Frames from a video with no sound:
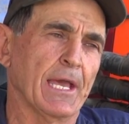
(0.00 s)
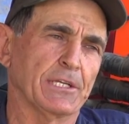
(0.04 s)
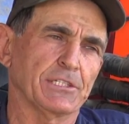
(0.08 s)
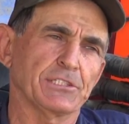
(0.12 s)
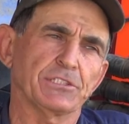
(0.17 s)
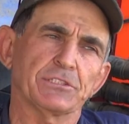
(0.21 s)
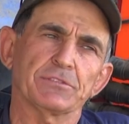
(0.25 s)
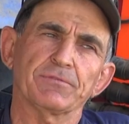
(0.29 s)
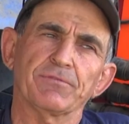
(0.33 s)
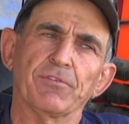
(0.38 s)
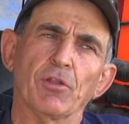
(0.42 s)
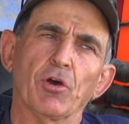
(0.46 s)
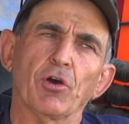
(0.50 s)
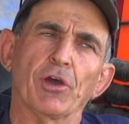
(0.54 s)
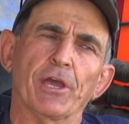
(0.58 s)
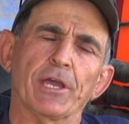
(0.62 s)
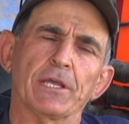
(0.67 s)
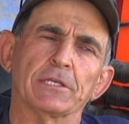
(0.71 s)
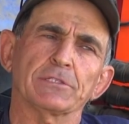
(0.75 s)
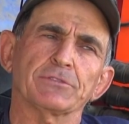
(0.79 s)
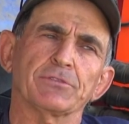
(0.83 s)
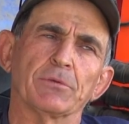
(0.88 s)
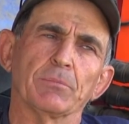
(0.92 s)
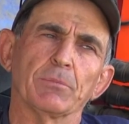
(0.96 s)
ash,
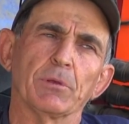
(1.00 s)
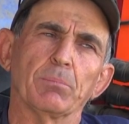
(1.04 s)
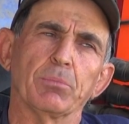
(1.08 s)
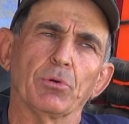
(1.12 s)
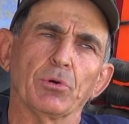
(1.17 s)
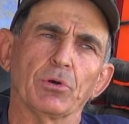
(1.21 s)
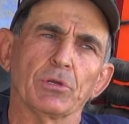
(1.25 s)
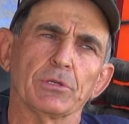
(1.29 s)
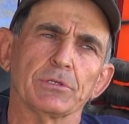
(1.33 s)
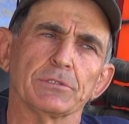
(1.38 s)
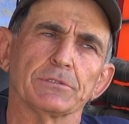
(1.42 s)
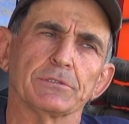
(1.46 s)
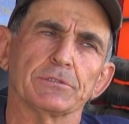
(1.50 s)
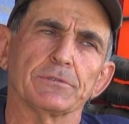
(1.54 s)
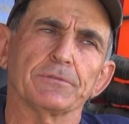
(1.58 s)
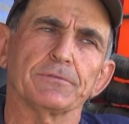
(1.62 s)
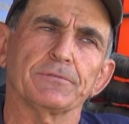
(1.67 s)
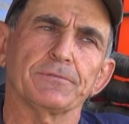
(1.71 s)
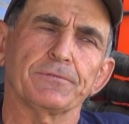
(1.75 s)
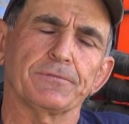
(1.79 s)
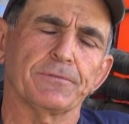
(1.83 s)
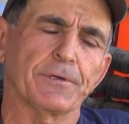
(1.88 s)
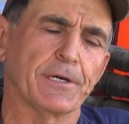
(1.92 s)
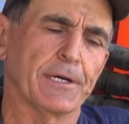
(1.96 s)
fly ash from the boilers
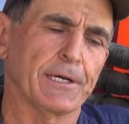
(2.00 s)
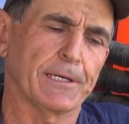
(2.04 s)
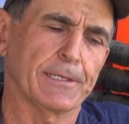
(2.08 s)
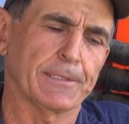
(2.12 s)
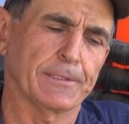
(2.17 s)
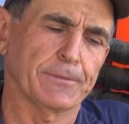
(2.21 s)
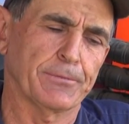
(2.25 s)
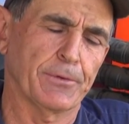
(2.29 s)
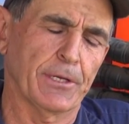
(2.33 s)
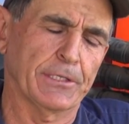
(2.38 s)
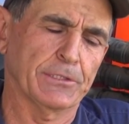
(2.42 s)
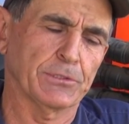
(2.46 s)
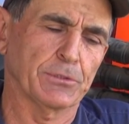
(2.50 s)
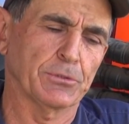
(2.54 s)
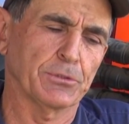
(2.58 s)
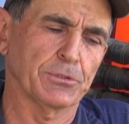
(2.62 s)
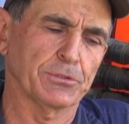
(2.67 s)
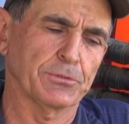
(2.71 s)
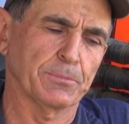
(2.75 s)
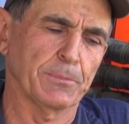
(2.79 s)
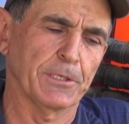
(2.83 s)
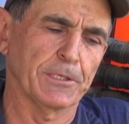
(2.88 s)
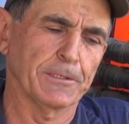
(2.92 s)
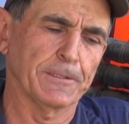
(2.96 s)
of
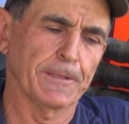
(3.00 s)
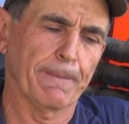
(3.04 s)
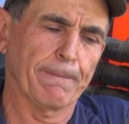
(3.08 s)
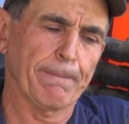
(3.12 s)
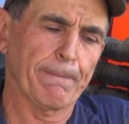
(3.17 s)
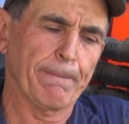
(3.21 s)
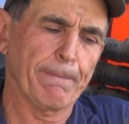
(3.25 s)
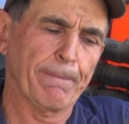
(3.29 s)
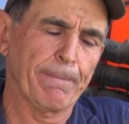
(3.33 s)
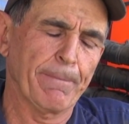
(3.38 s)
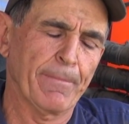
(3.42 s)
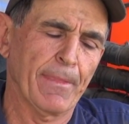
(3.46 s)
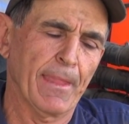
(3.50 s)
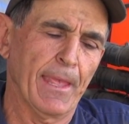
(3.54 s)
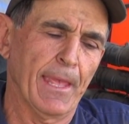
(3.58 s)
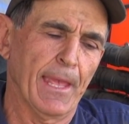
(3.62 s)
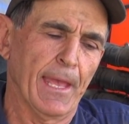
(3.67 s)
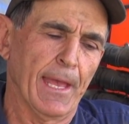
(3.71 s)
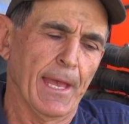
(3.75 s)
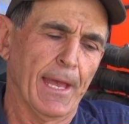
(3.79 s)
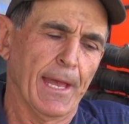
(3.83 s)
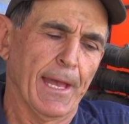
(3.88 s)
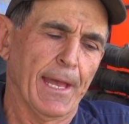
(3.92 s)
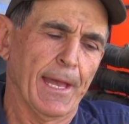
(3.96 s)
Racecourse Mill.
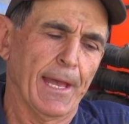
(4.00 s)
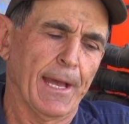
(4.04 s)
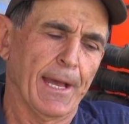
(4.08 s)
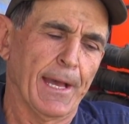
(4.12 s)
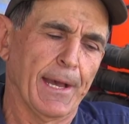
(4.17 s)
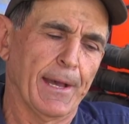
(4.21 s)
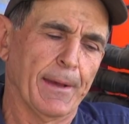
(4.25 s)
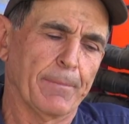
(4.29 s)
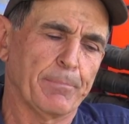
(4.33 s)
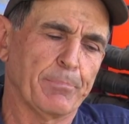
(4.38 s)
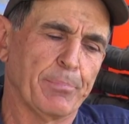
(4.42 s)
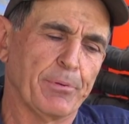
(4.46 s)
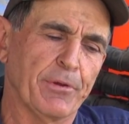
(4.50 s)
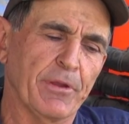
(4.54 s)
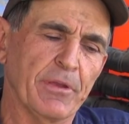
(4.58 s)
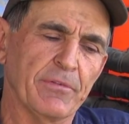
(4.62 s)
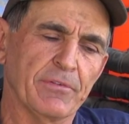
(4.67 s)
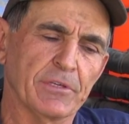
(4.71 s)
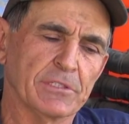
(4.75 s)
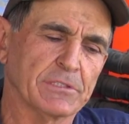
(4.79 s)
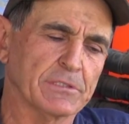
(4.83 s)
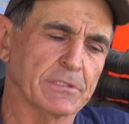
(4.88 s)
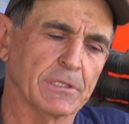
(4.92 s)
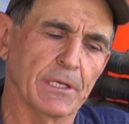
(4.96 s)

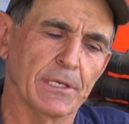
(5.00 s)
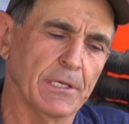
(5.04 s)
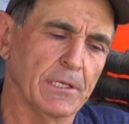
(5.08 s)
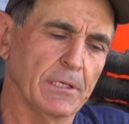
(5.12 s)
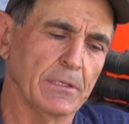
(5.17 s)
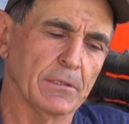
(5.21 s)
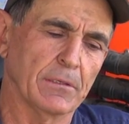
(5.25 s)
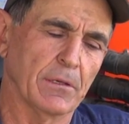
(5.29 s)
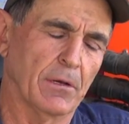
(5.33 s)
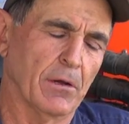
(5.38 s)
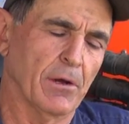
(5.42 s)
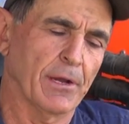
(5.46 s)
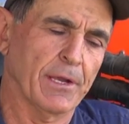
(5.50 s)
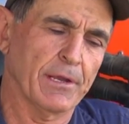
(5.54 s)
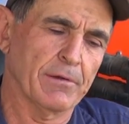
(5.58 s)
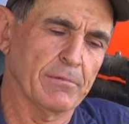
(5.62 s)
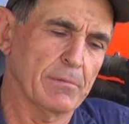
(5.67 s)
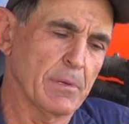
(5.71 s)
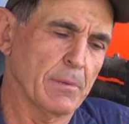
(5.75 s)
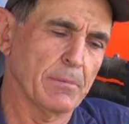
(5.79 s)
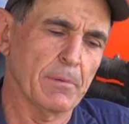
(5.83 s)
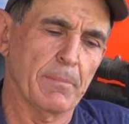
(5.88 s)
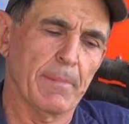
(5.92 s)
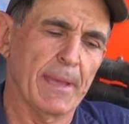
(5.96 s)
Previously, I
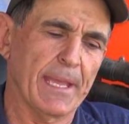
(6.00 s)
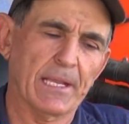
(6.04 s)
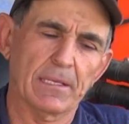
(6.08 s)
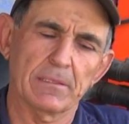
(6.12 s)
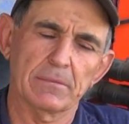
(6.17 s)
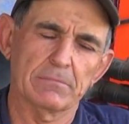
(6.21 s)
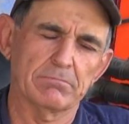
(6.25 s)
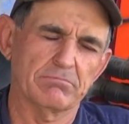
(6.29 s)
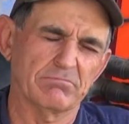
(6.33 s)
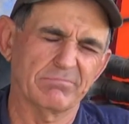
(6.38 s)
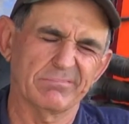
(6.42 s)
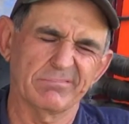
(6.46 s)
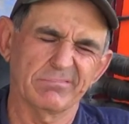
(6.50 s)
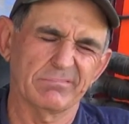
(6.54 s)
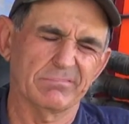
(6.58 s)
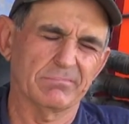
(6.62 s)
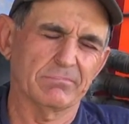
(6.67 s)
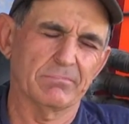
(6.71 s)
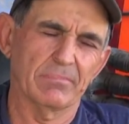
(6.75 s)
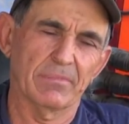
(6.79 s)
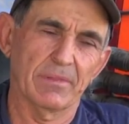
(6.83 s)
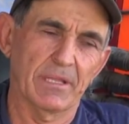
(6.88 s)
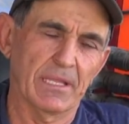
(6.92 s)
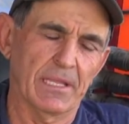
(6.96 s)
can remember back in
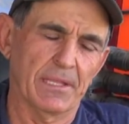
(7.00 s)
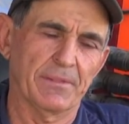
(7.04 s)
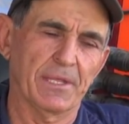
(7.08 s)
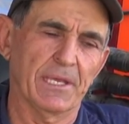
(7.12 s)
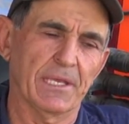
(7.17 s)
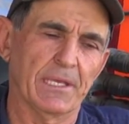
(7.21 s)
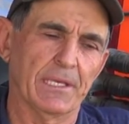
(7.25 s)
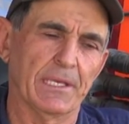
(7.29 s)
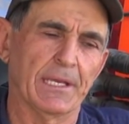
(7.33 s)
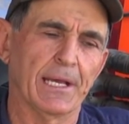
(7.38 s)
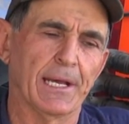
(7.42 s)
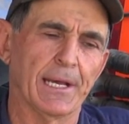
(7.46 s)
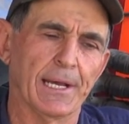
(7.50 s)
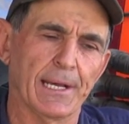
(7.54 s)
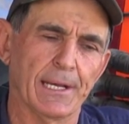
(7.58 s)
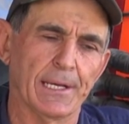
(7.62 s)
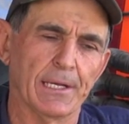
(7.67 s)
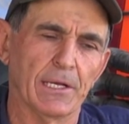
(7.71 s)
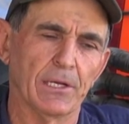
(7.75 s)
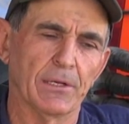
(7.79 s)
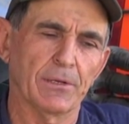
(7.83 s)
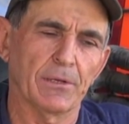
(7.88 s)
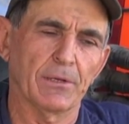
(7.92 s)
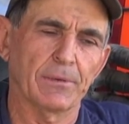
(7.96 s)

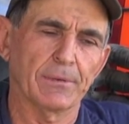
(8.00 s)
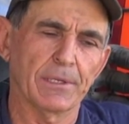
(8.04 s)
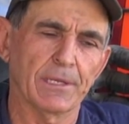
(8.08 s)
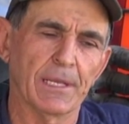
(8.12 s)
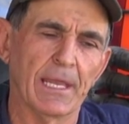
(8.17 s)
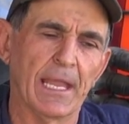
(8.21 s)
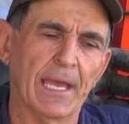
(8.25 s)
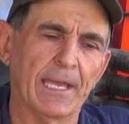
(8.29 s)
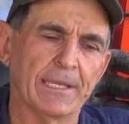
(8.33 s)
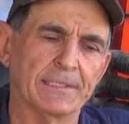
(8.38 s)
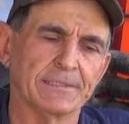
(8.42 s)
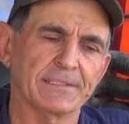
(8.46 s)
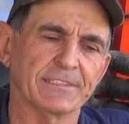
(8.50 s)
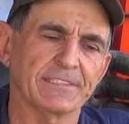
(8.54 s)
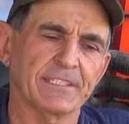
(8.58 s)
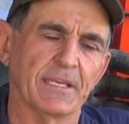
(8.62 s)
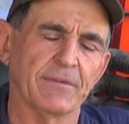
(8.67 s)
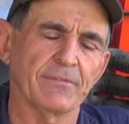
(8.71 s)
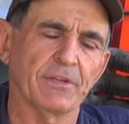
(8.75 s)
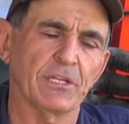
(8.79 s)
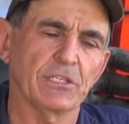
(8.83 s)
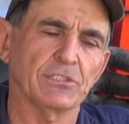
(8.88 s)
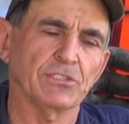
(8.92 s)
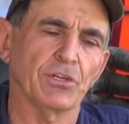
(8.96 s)
the late
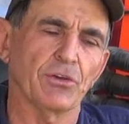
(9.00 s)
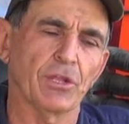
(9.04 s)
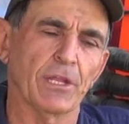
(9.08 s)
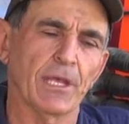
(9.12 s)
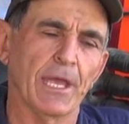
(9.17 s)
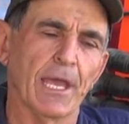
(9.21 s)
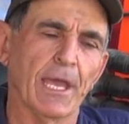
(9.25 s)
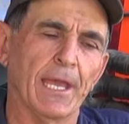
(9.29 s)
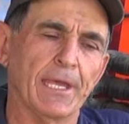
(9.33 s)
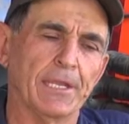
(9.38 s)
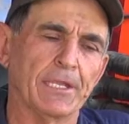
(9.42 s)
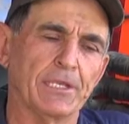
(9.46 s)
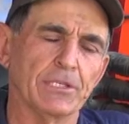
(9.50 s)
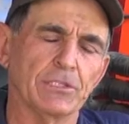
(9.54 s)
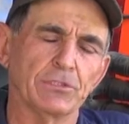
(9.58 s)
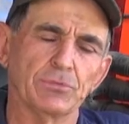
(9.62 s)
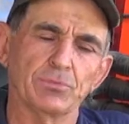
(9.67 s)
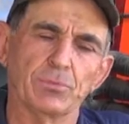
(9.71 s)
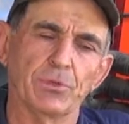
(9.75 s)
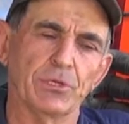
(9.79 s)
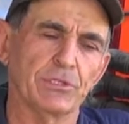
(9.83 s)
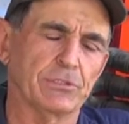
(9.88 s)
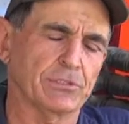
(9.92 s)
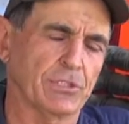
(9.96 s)
70s, early
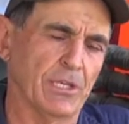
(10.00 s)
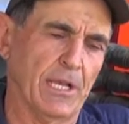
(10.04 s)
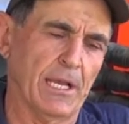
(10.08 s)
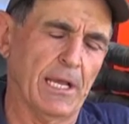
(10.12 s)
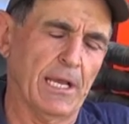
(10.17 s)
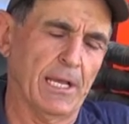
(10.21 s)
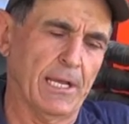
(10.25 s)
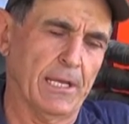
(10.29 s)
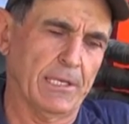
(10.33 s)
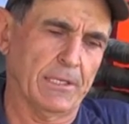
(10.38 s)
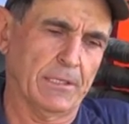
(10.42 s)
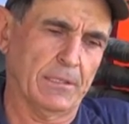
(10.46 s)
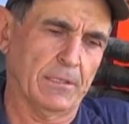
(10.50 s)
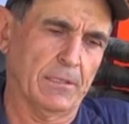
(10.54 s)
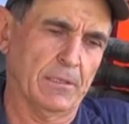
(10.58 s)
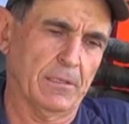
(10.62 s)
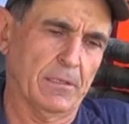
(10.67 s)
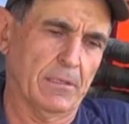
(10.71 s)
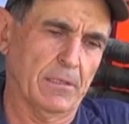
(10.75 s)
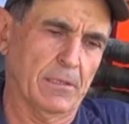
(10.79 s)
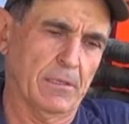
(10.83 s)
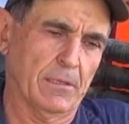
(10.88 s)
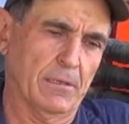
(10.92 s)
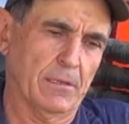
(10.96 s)
80s, we used to cart
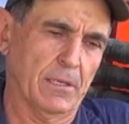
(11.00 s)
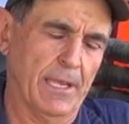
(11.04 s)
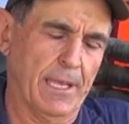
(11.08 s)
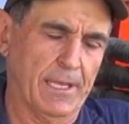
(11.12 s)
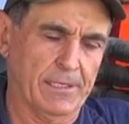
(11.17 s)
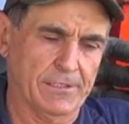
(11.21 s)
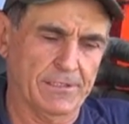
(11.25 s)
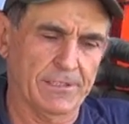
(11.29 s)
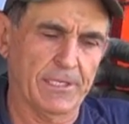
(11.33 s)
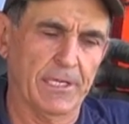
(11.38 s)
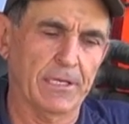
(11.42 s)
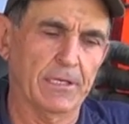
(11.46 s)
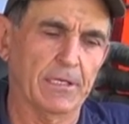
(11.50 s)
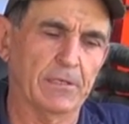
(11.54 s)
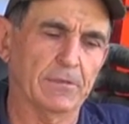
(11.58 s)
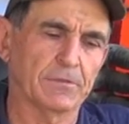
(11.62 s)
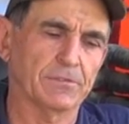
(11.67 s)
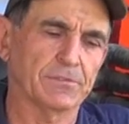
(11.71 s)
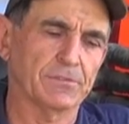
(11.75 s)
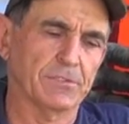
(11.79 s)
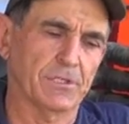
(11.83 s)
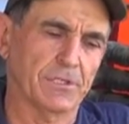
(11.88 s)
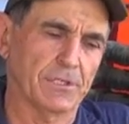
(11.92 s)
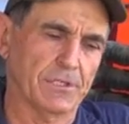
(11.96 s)

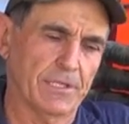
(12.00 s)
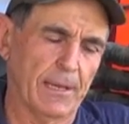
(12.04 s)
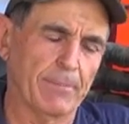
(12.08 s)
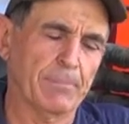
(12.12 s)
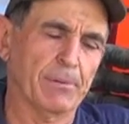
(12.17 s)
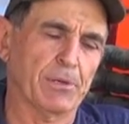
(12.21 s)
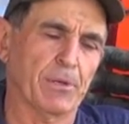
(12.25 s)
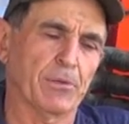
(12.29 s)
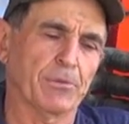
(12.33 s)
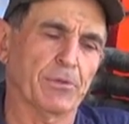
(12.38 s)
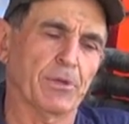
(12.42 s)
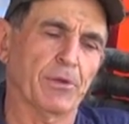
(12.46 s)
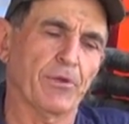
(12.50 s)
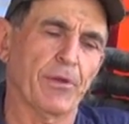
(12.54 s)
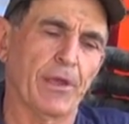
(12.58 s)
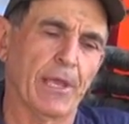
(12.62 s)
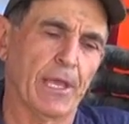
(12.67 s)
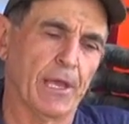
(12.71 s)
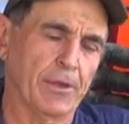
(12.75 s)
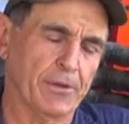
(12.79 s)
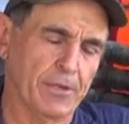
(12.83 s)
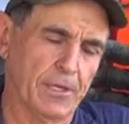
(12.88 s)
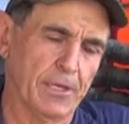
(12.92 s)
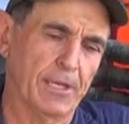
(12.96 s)
ourselves and dump it on the
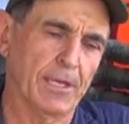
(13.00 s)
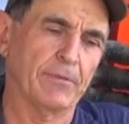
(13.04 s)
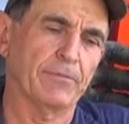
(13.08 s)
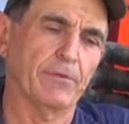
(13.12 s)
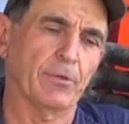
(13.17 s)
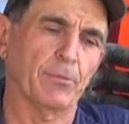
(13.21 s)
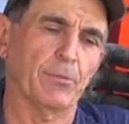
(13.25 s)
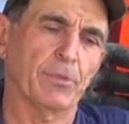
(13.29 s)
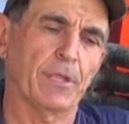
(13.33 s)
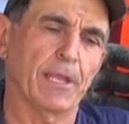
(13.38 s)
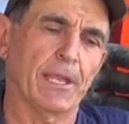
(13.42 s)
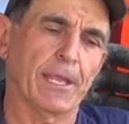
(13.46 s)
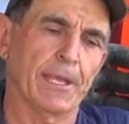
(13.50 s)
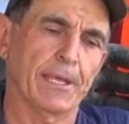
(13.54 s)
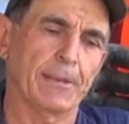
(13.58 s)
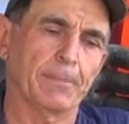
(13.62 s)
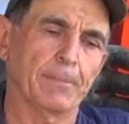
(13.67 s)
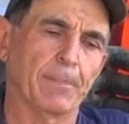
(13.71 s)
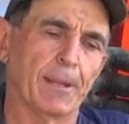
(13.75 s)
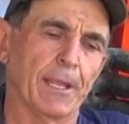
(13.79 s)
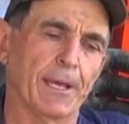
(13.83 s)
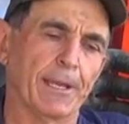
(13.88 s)
ground and level it with a land